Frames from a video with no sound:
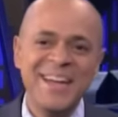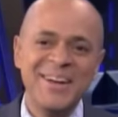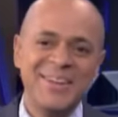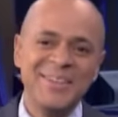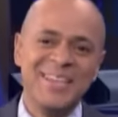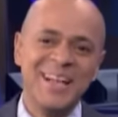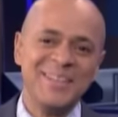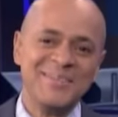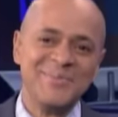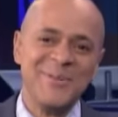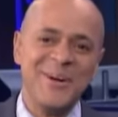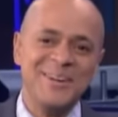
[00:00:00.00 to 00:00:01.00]
Here to tell
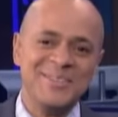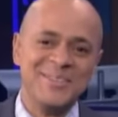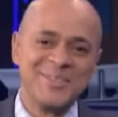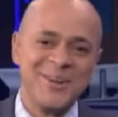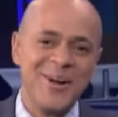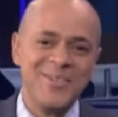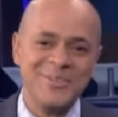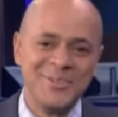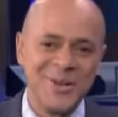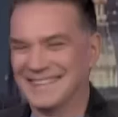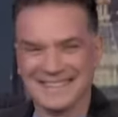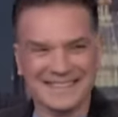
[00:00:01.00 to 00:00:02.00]
us more is the star of the
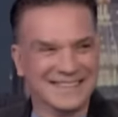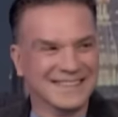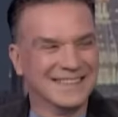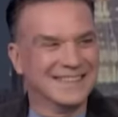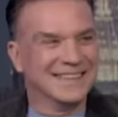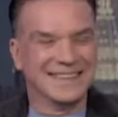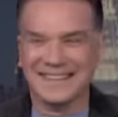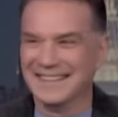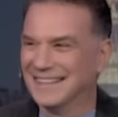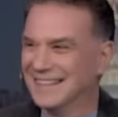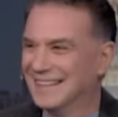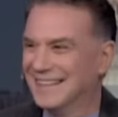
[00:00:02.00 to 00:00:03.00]
show, Alan
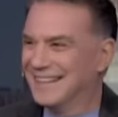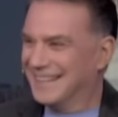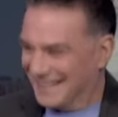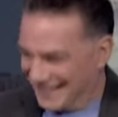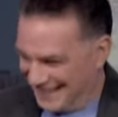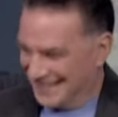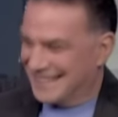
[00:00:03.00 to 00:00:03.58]
Safier. Good to see you.